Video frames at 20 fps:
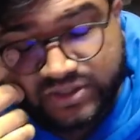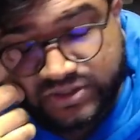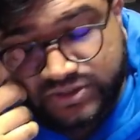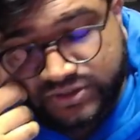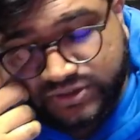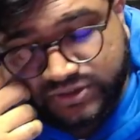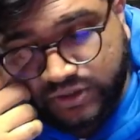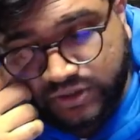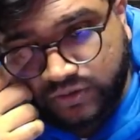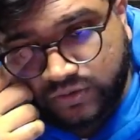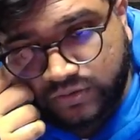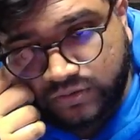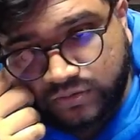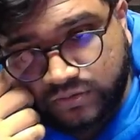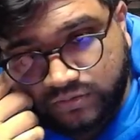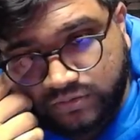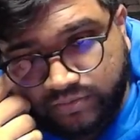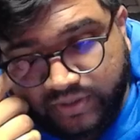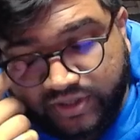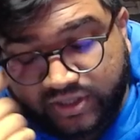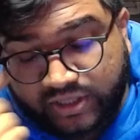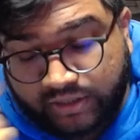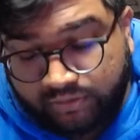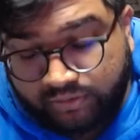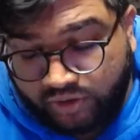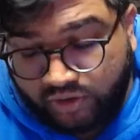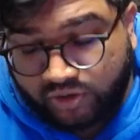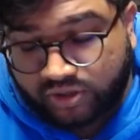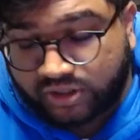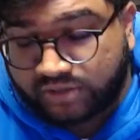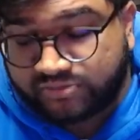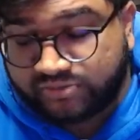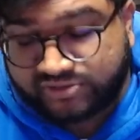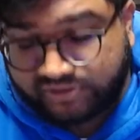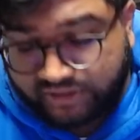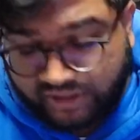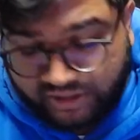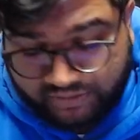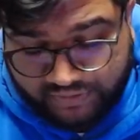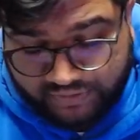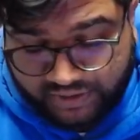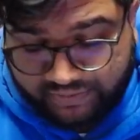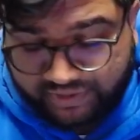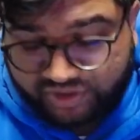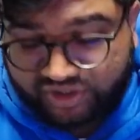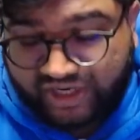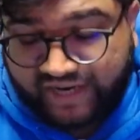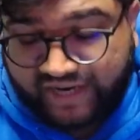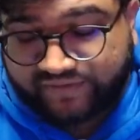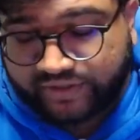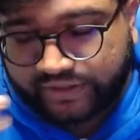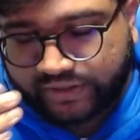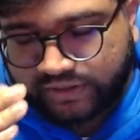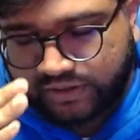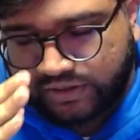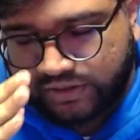So by the time New Year comes around, I'm going to be traveling.